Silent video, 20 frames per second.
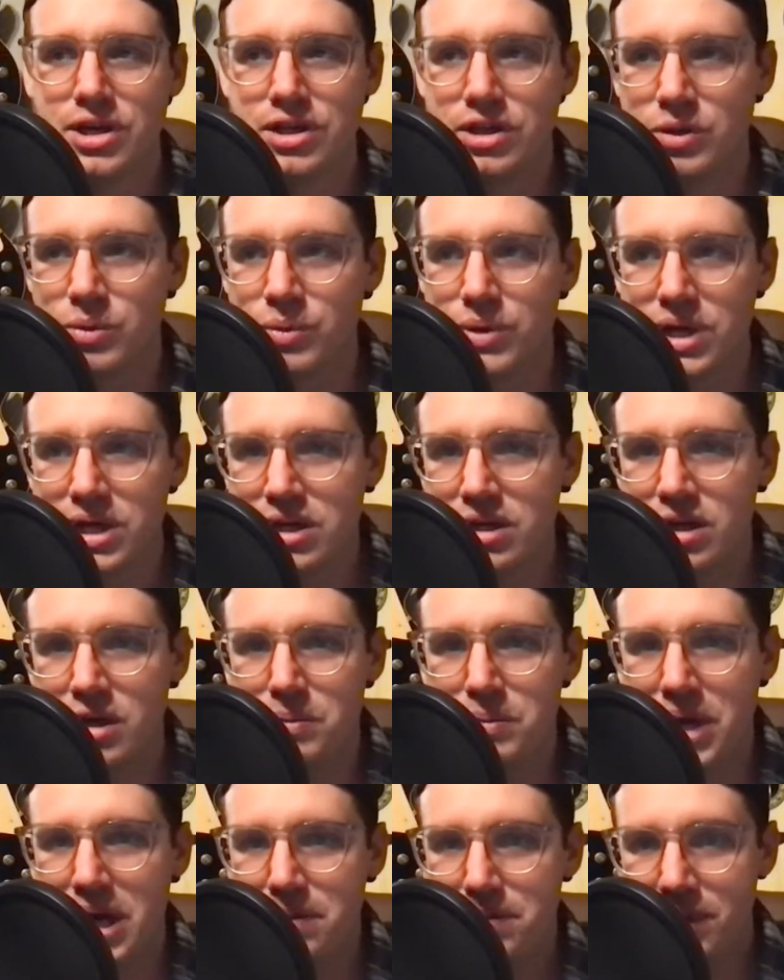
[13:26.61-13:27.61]
the week.
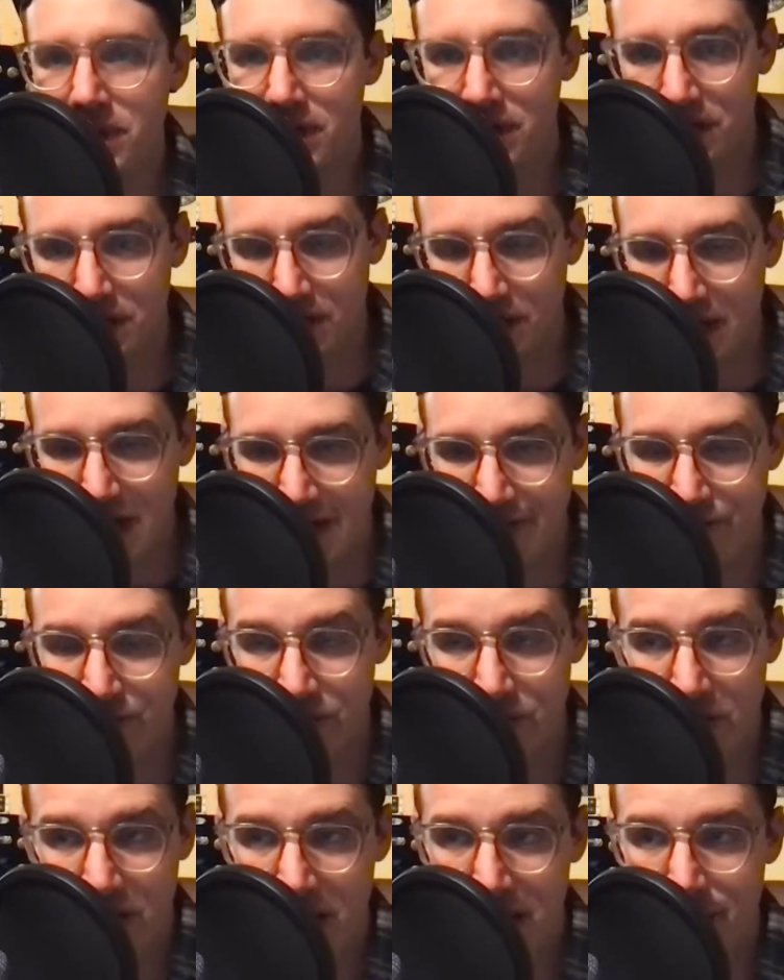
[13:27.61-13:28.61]
I'll pop on here
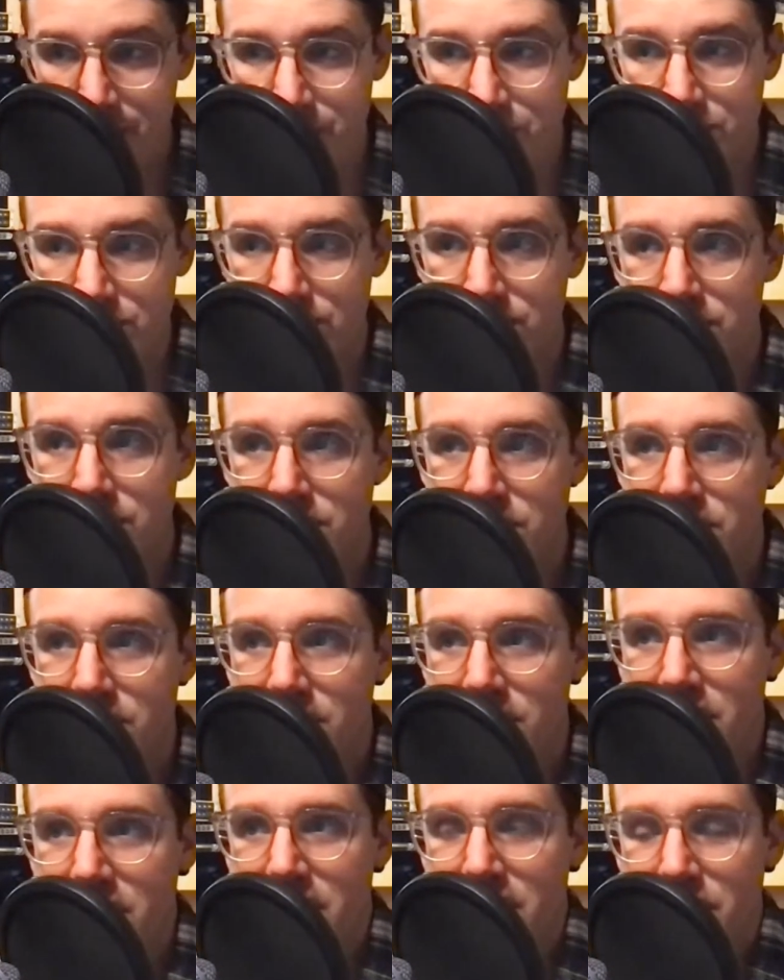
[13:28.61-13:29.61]
after games.
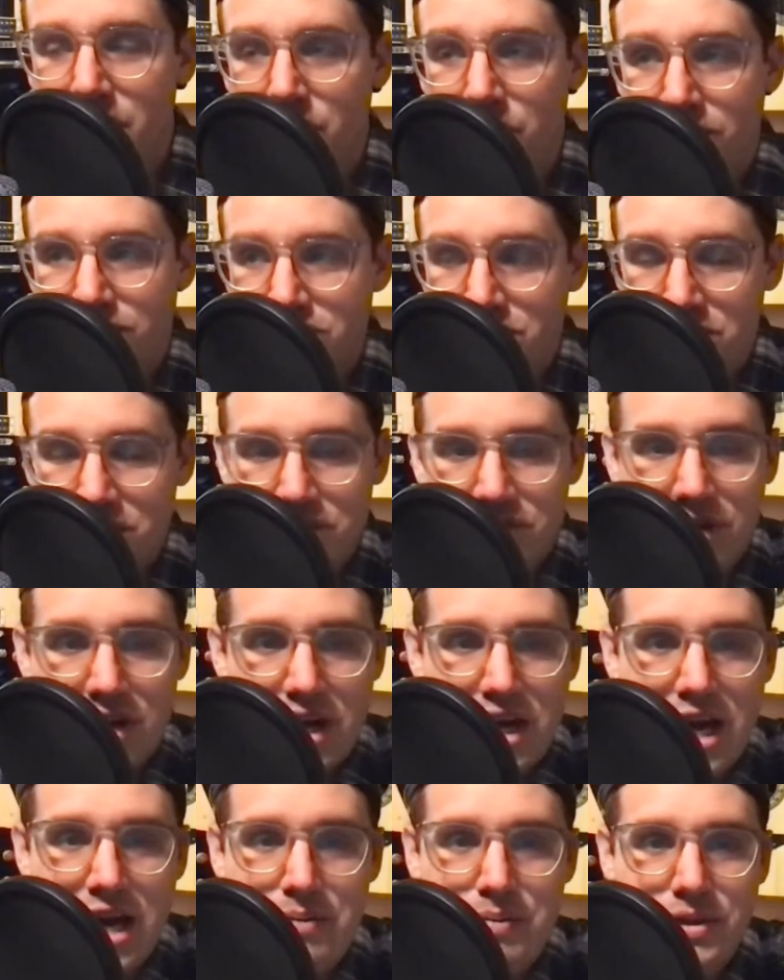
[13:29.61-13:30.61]
Or if something
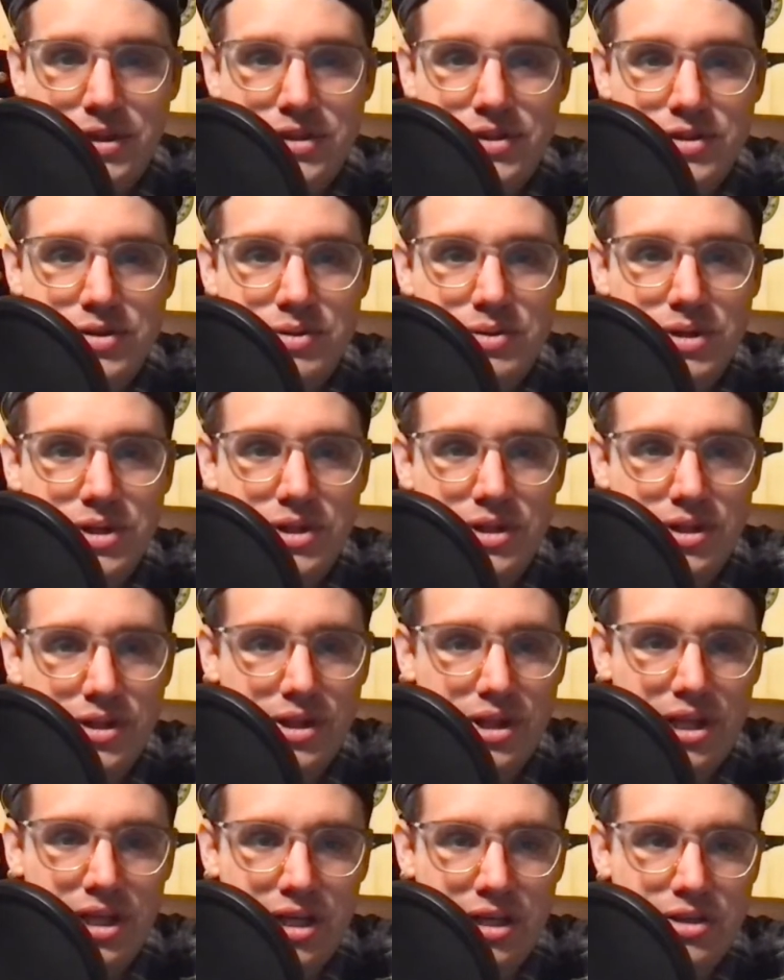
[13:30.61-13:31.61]
fun happens in the
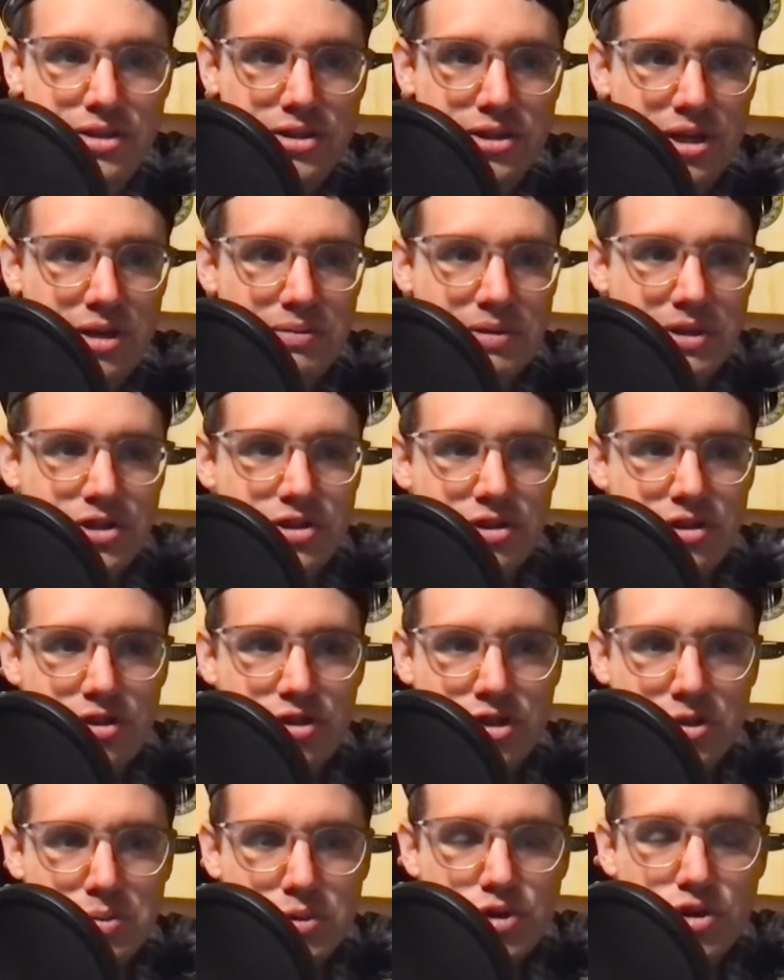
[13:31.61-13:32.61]
league. So make sure that
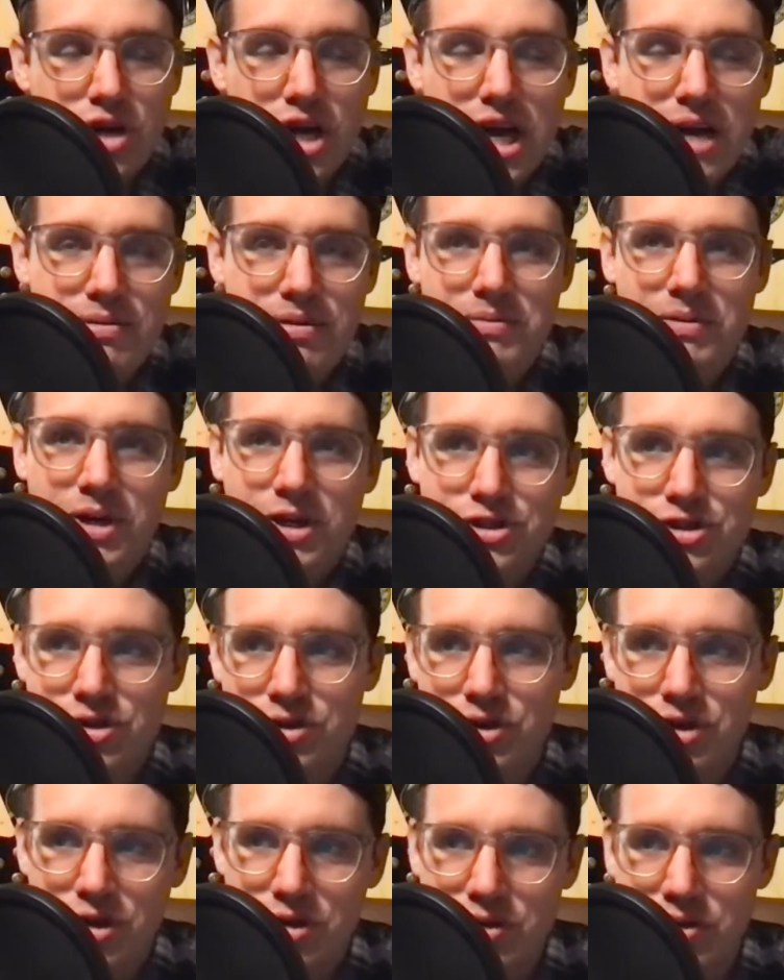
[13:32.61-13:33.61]
you're subscribed. I'm
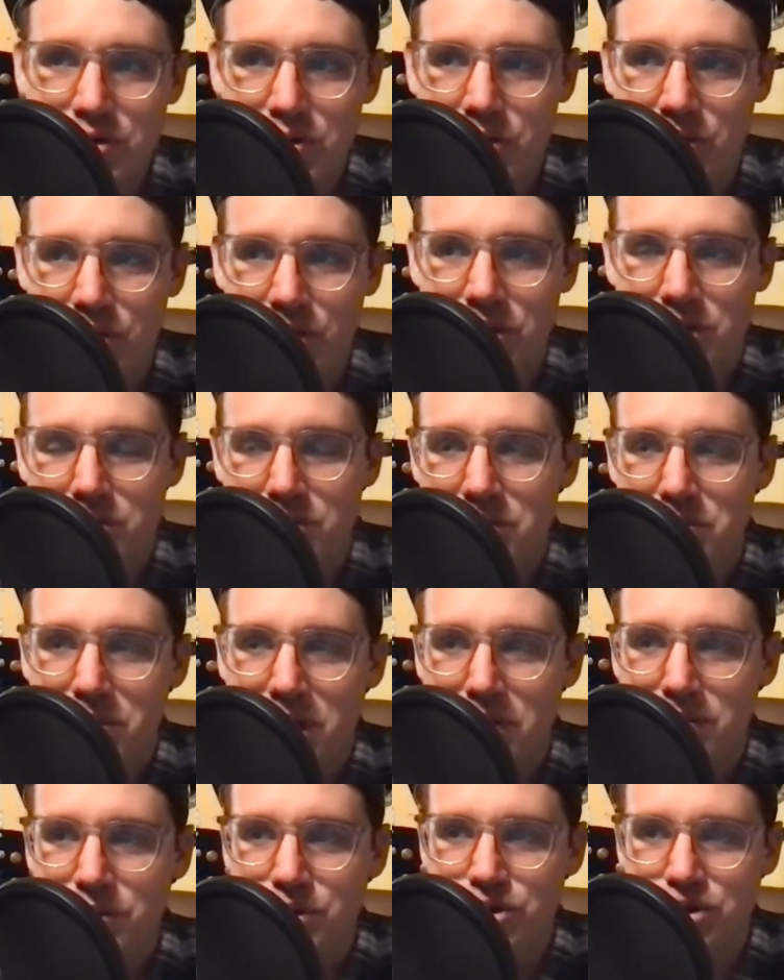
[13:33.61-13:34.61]
also going to be
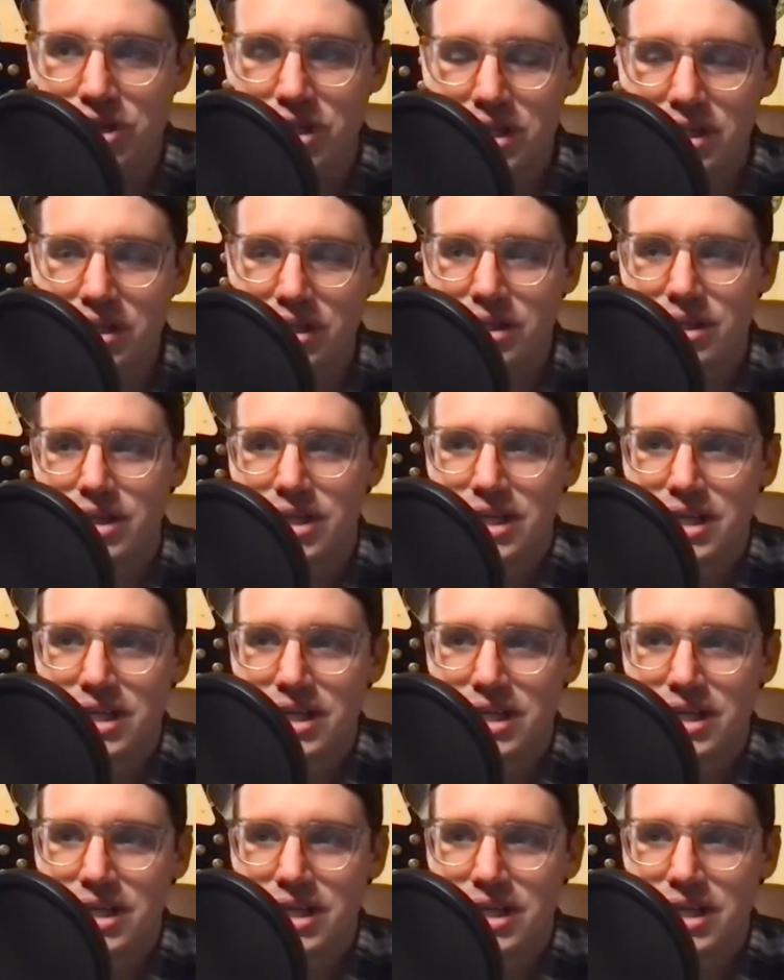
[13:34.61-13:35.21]
publishing